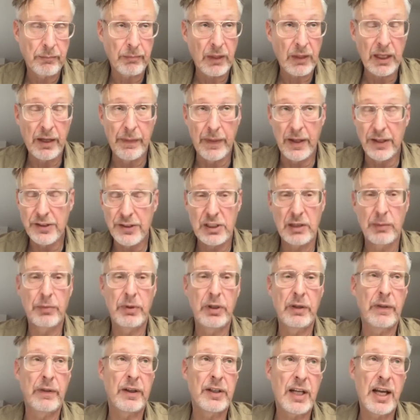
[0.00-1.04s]
And that's something
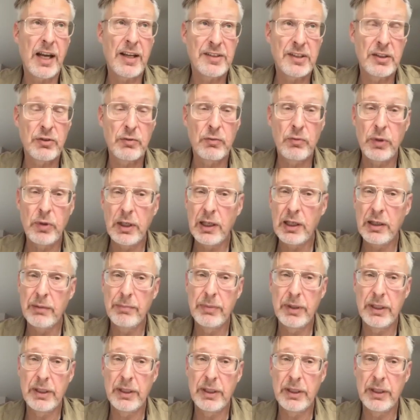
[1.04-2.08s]
that hasn't really
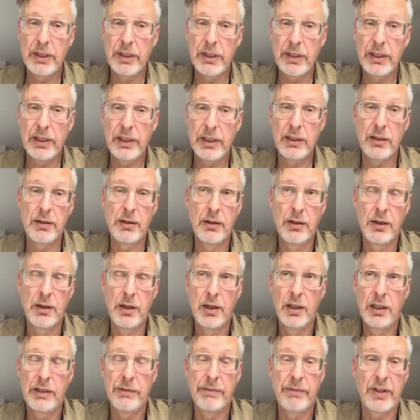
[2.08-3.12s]
been
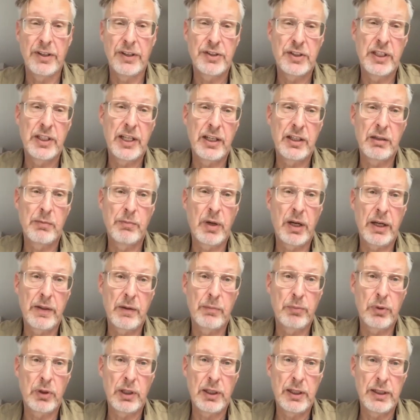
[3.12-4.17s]
investigated by the
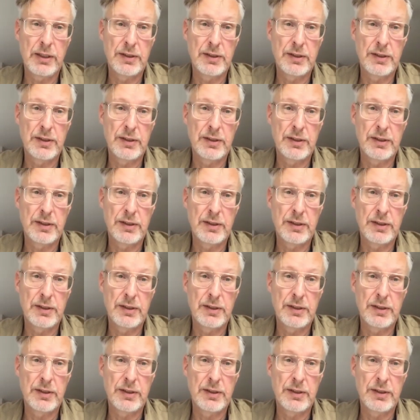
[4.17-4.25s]
police.